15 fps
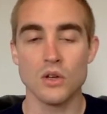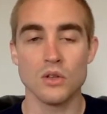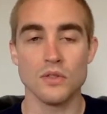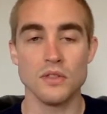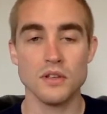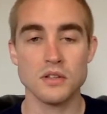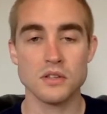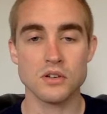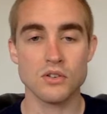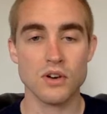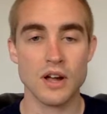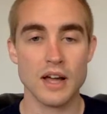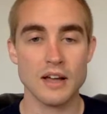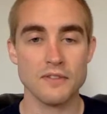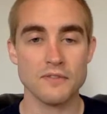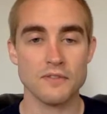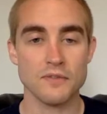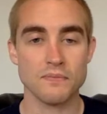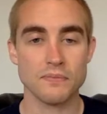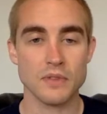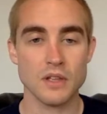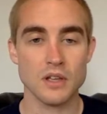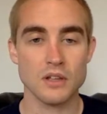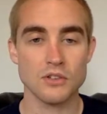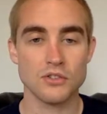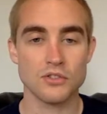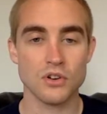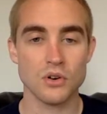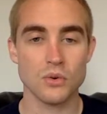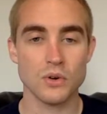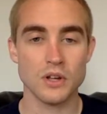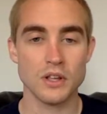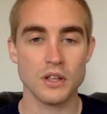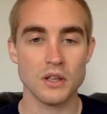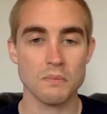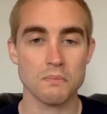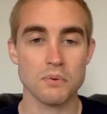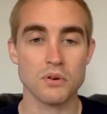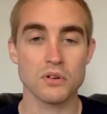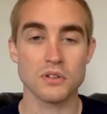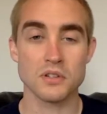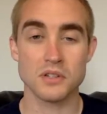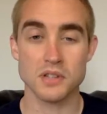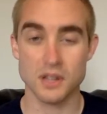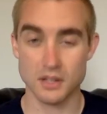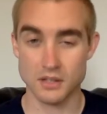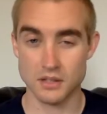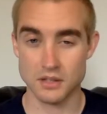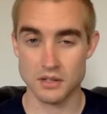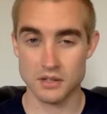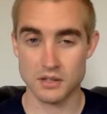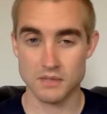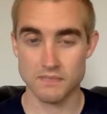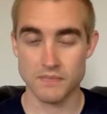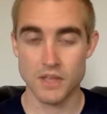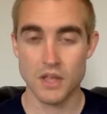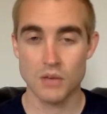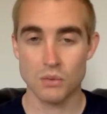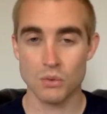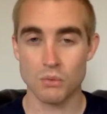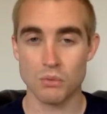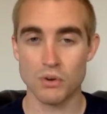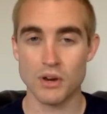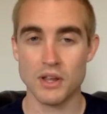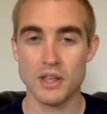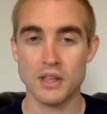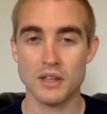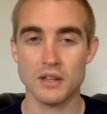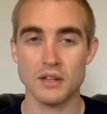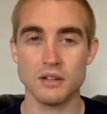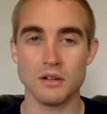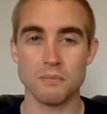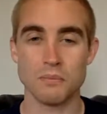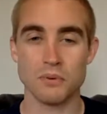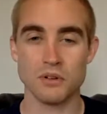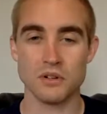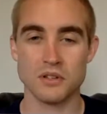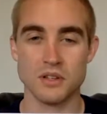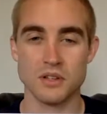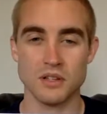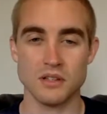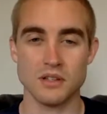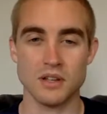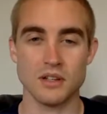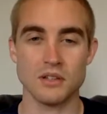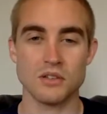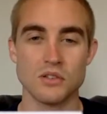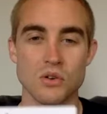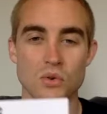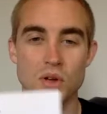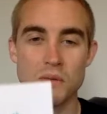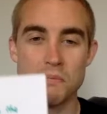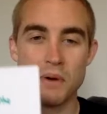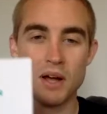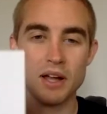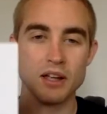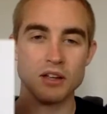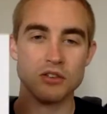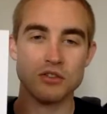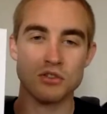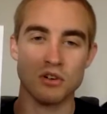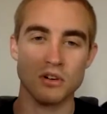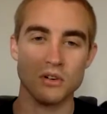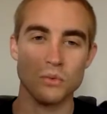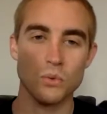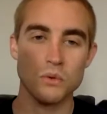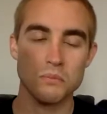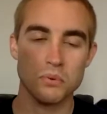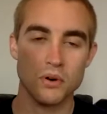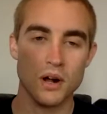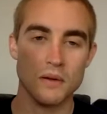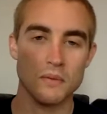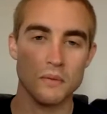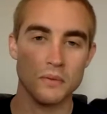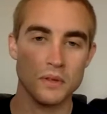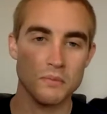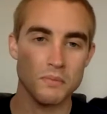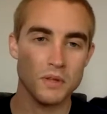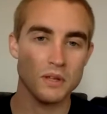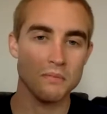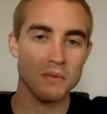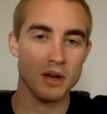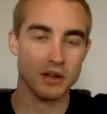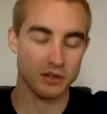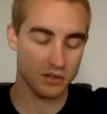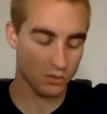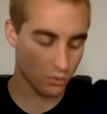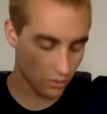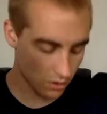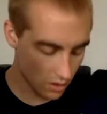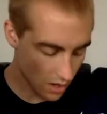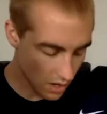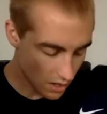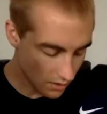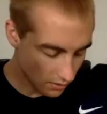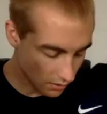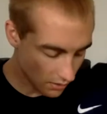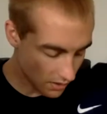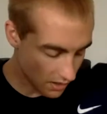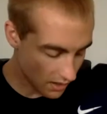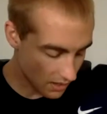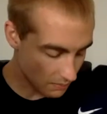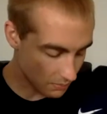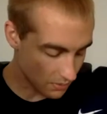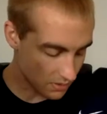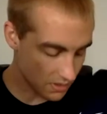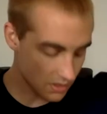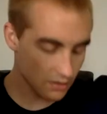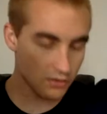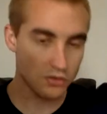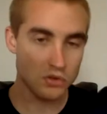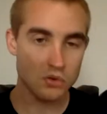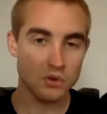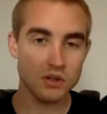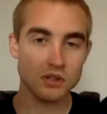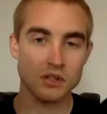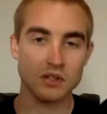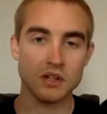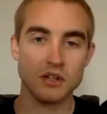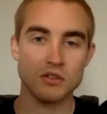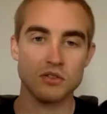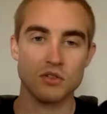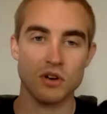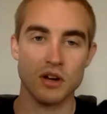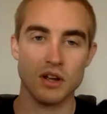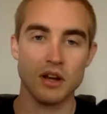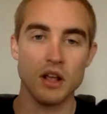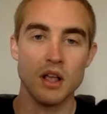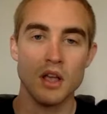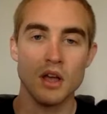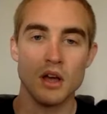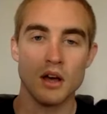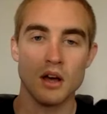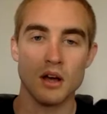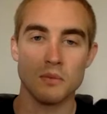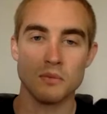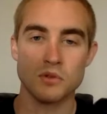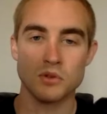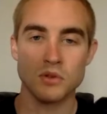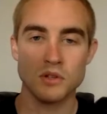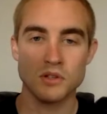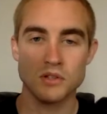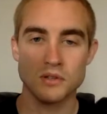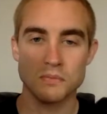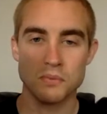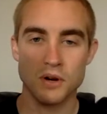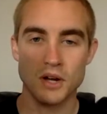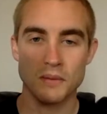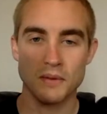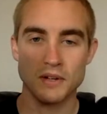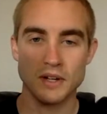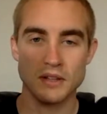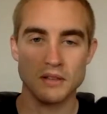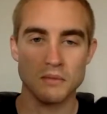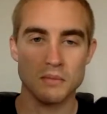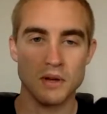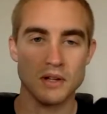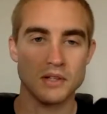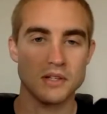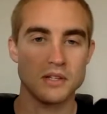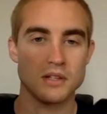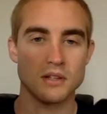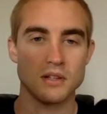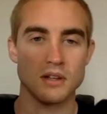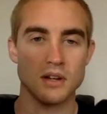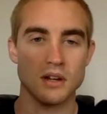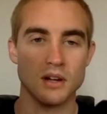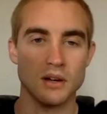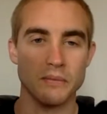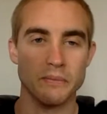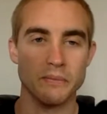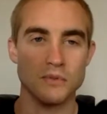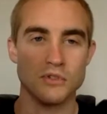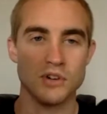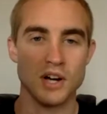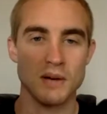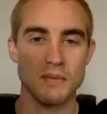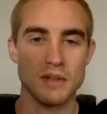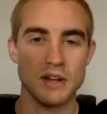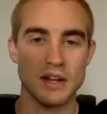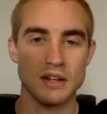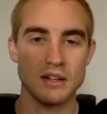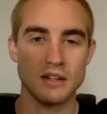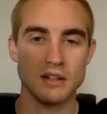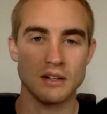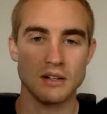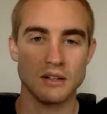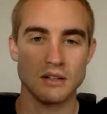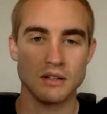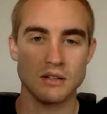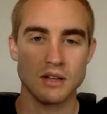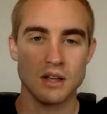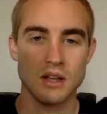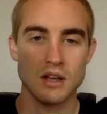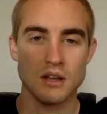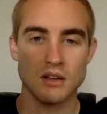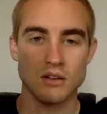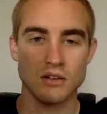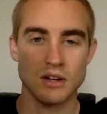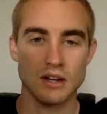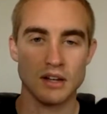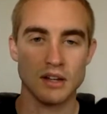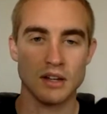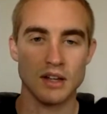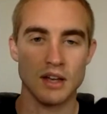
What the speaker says: this graph is showing percents. We're breaking it into percents. And so a pie chart would probably be best. So we're looking at percent of students in each grade. So this is probably not the best job that I did, because you're not going to